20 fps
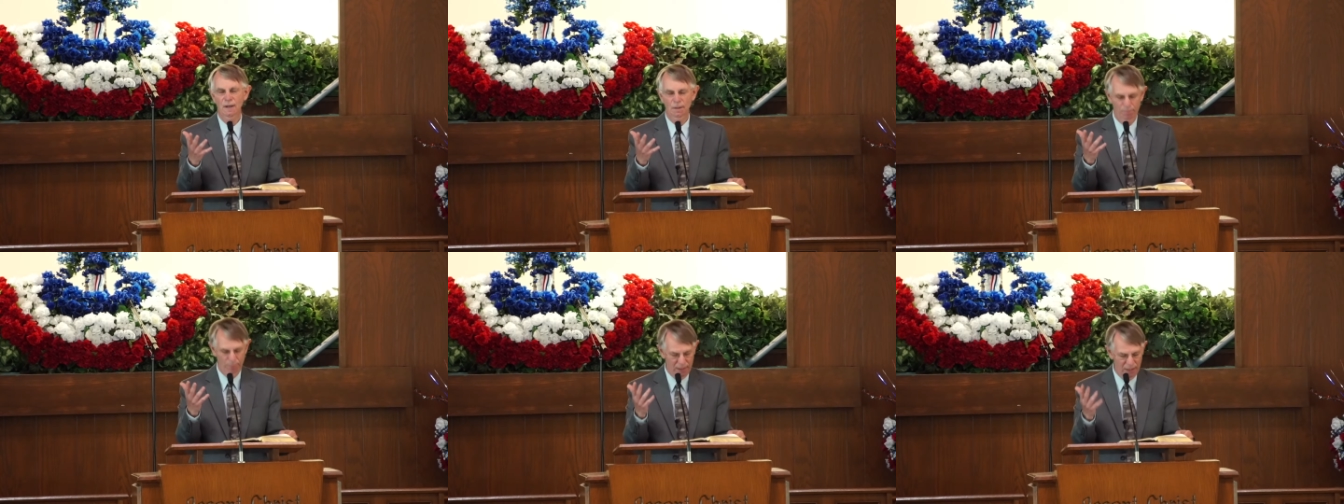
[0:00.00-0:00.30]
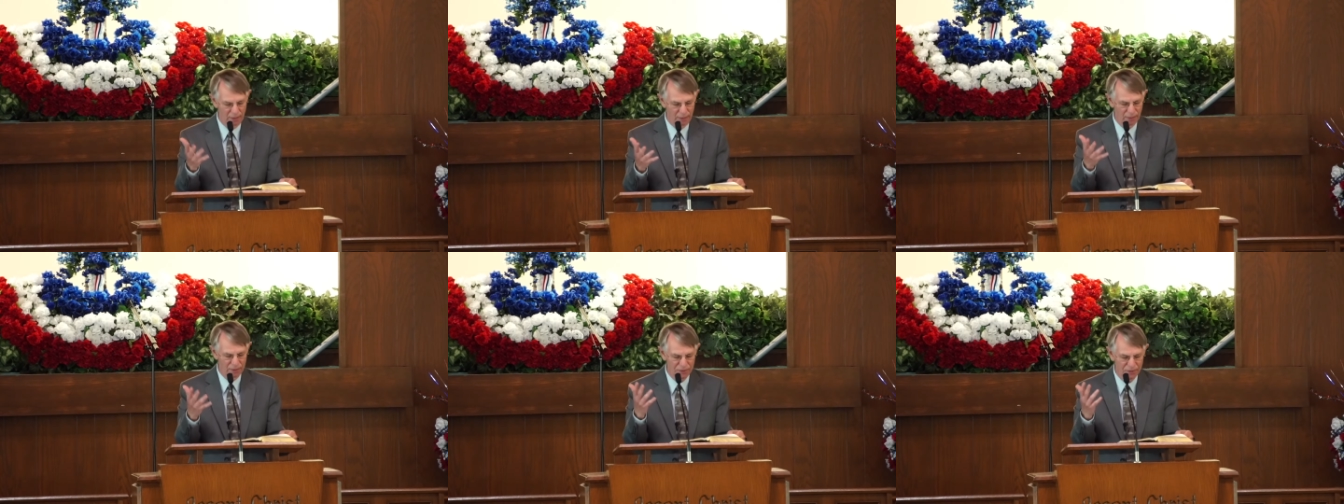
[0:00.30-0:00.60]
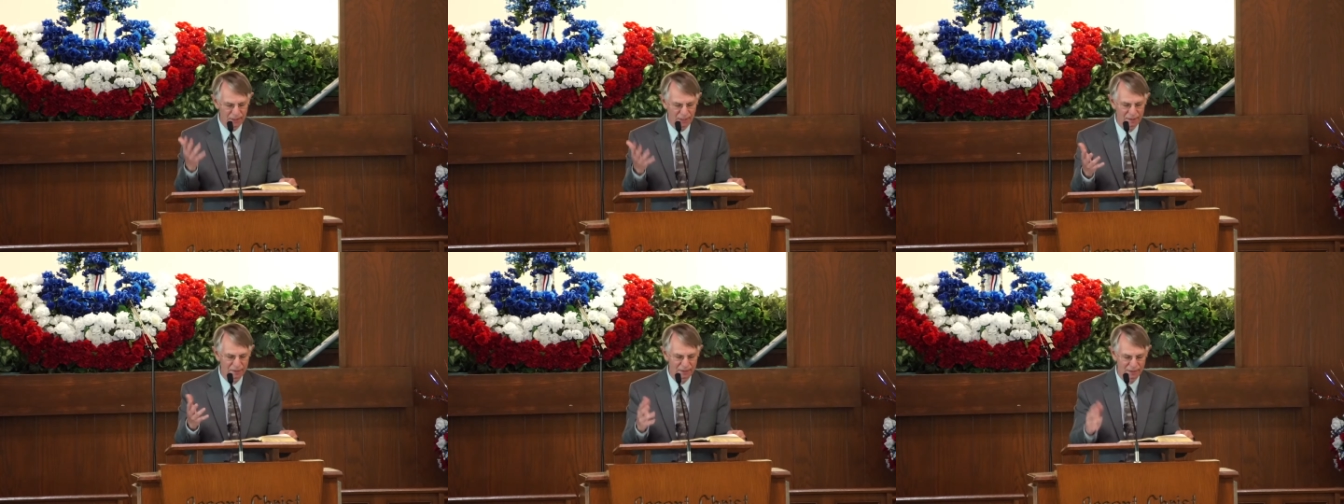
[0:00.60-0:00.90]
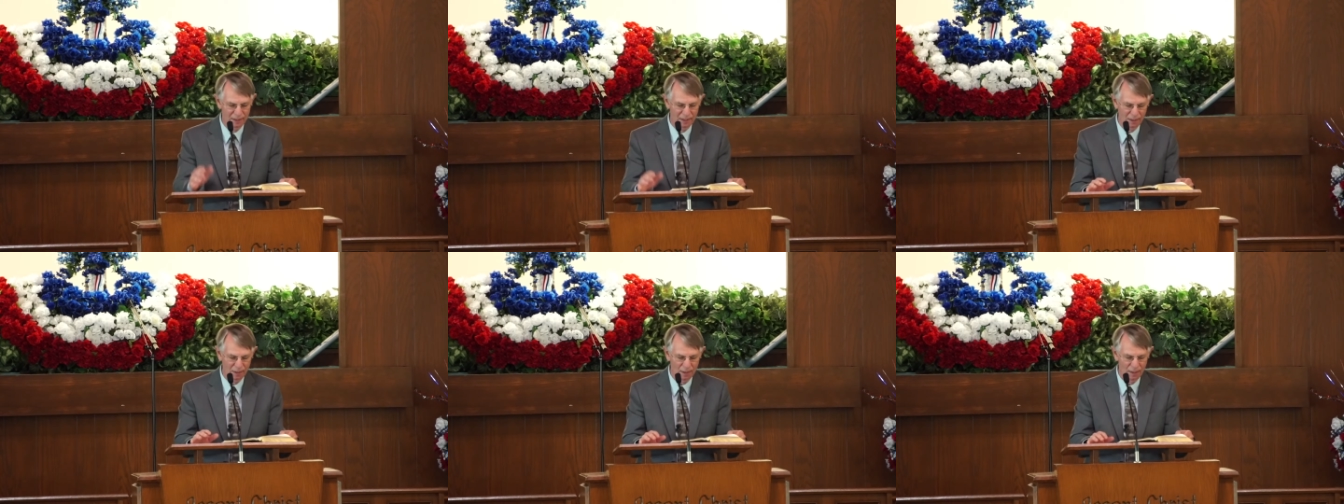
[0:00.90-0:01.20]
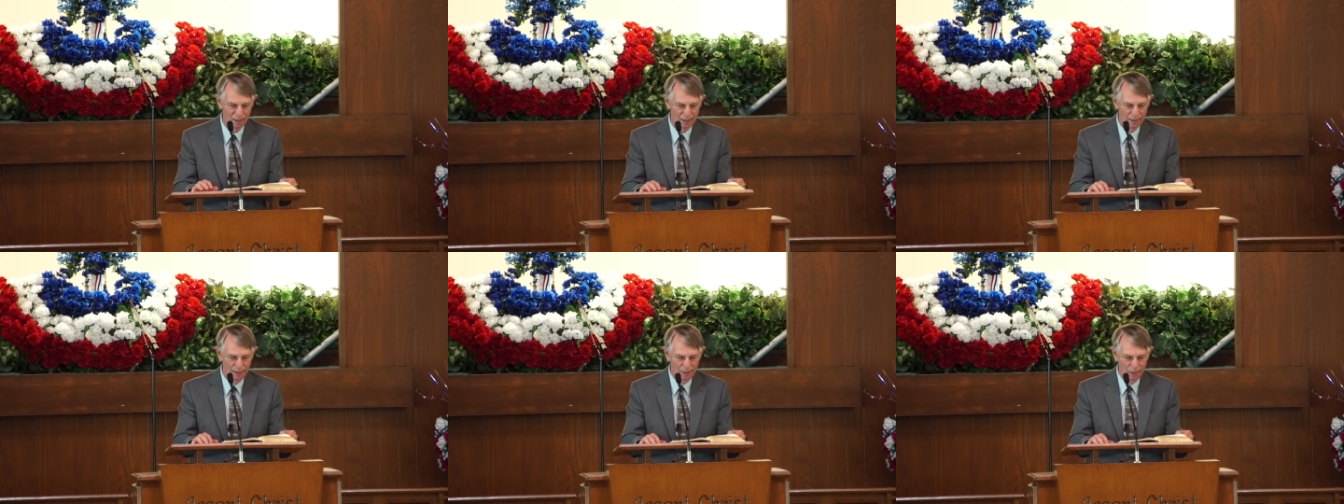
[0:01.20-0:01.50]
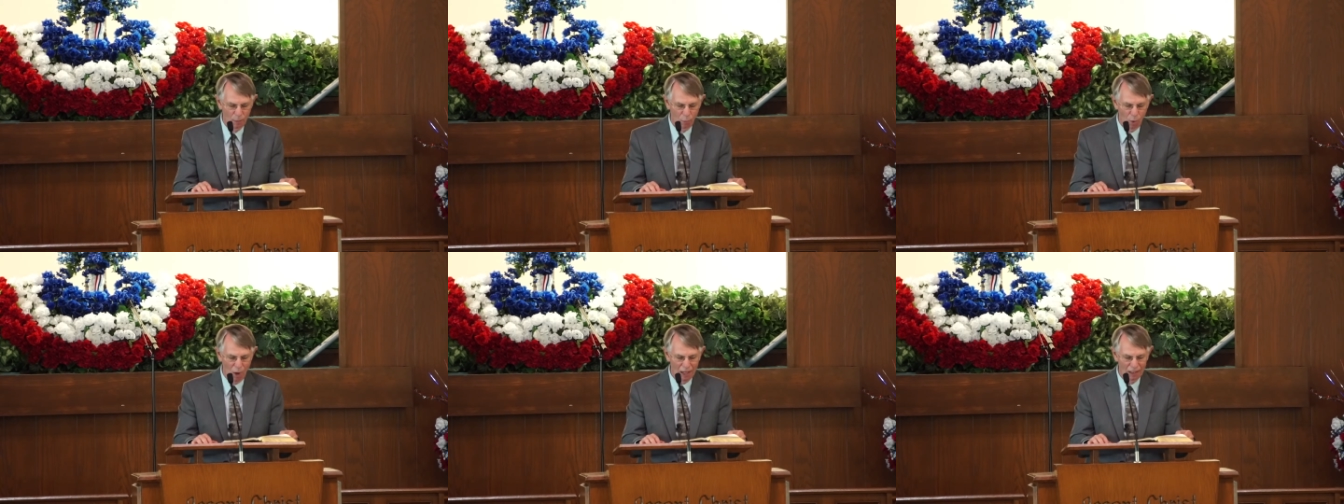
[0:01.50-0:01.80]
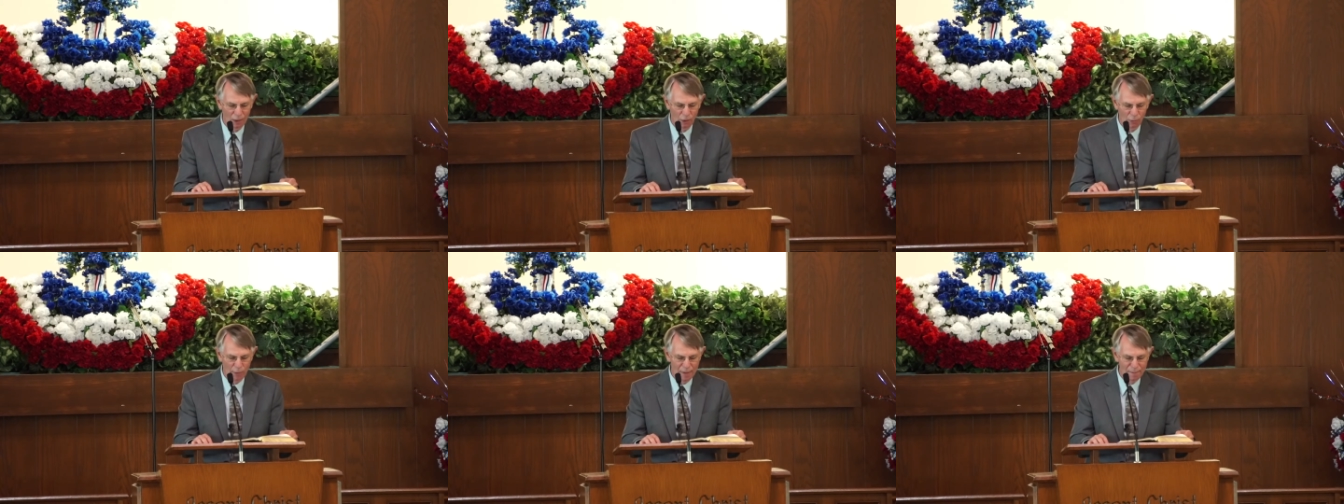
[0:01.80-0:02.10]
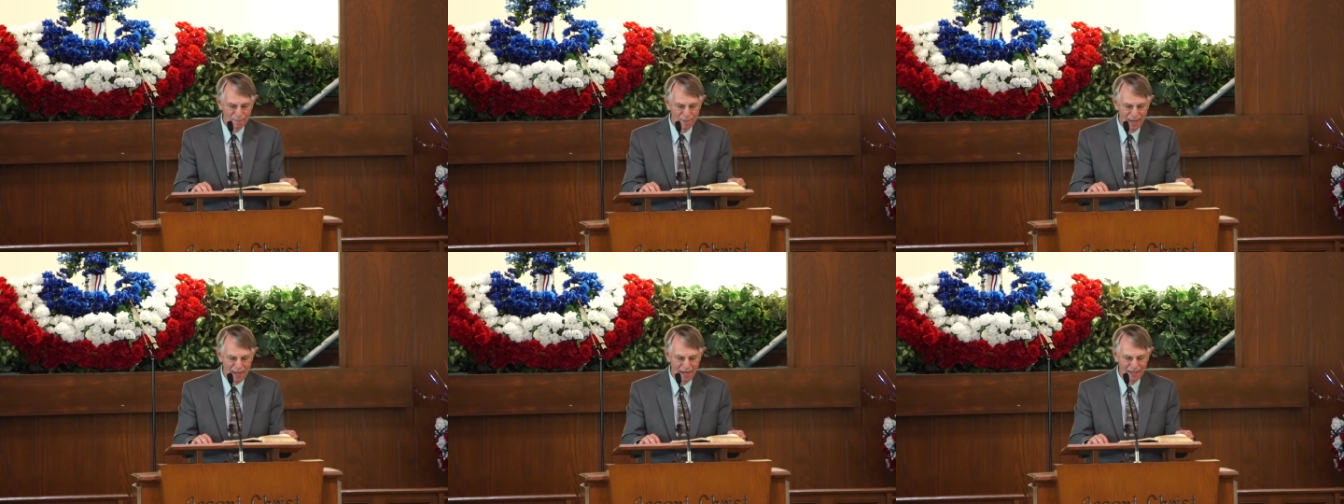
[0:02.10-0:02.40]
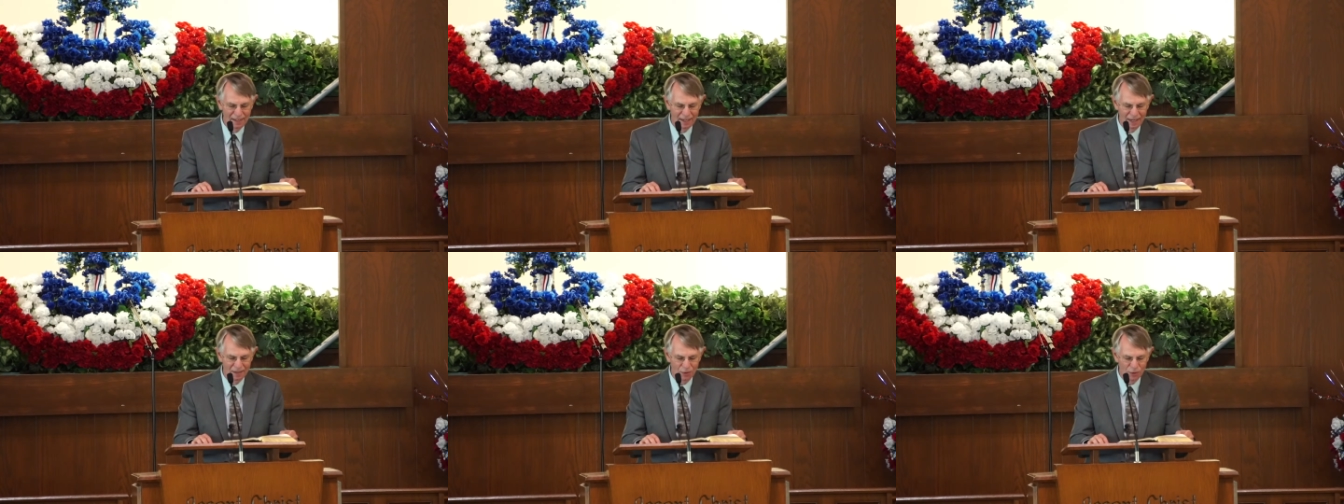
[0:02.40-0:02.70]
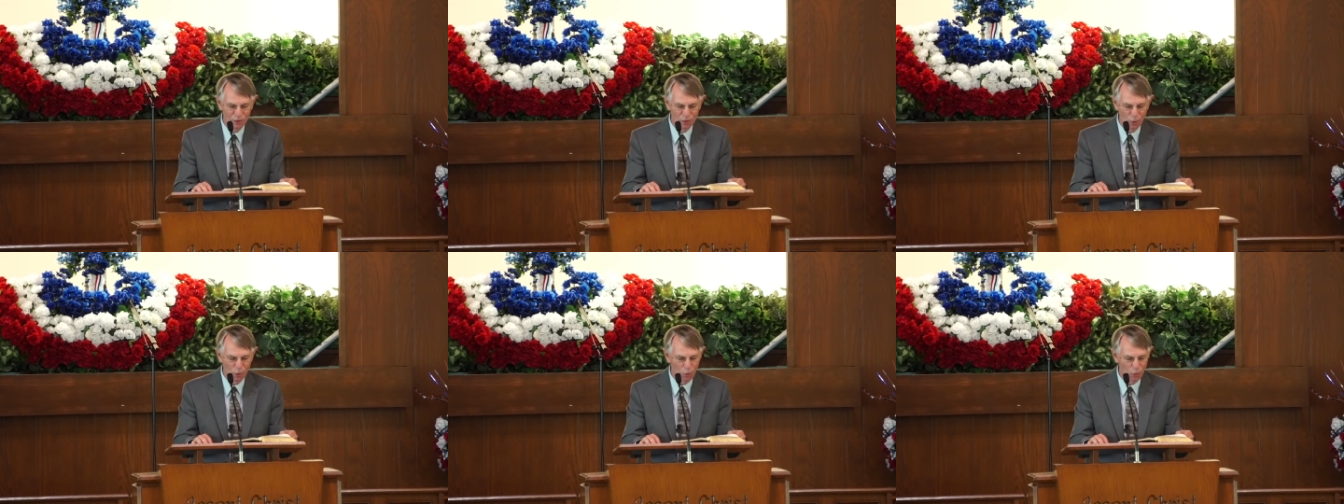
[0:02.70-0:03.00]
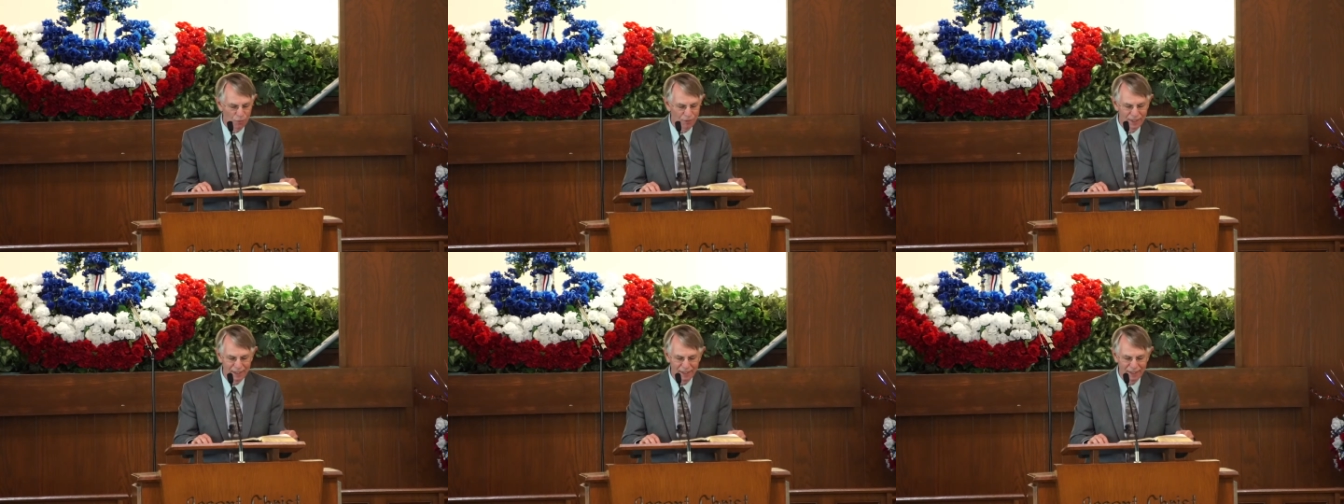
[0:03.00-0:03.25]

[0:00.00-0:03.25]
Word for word: Peter says there, while it remained unsold,